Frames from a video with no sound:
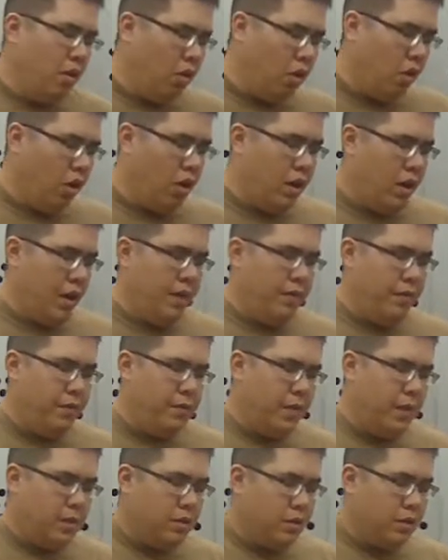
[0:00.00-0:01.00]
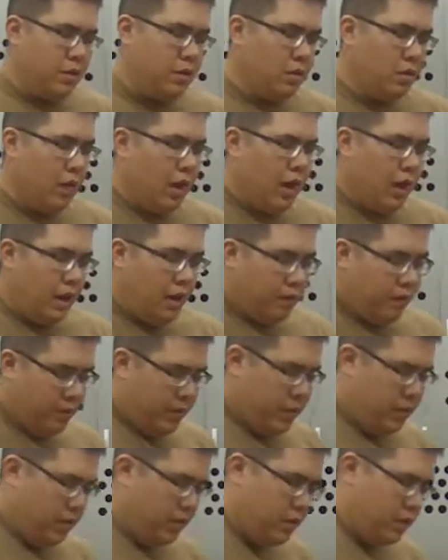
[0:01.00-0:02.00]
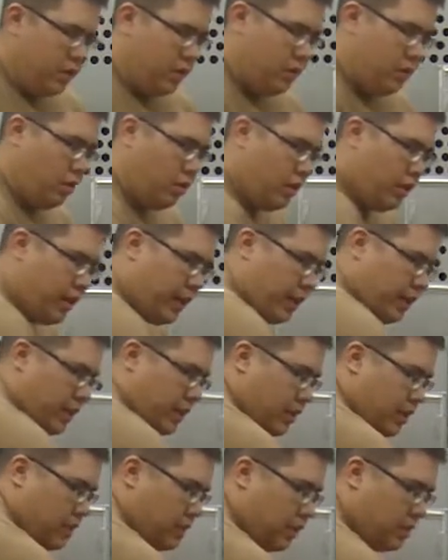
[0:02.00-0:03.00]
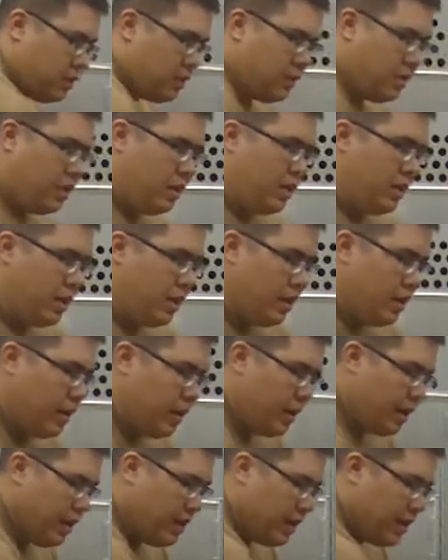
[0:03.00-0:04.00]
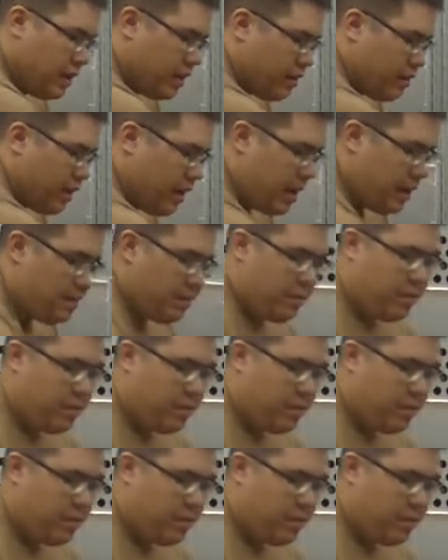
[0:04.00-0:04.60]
Or if you've been doing this a while, you just hold it like this, and you grab your